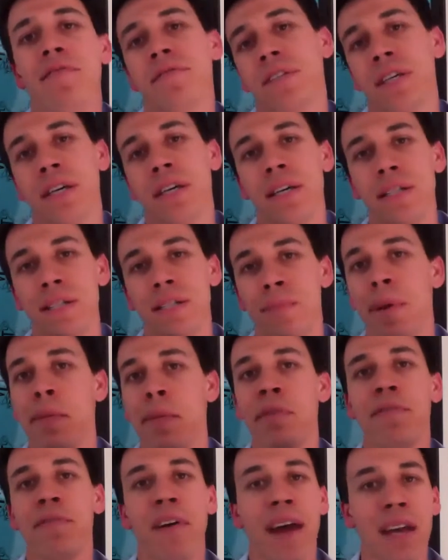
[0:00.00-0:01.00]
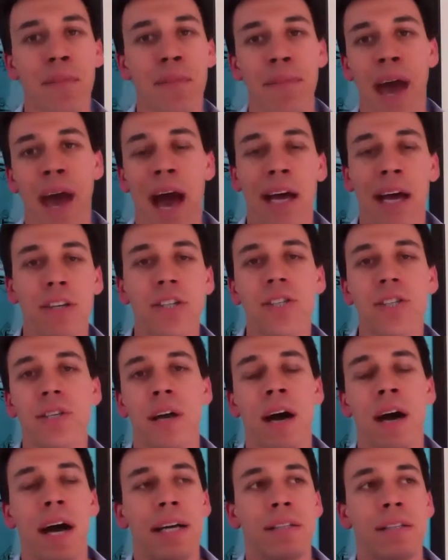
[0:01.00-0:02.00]
to maybe find a match,
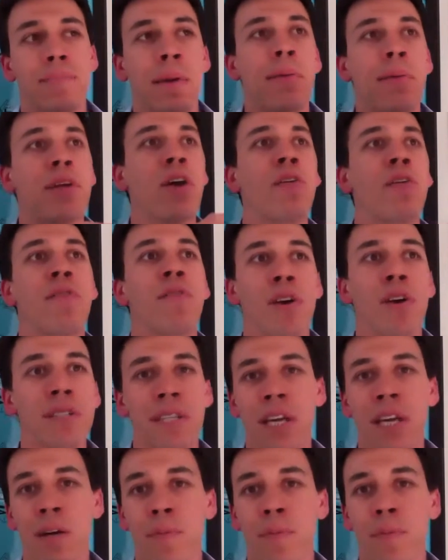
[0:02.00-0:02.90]
maybe to go volunteer.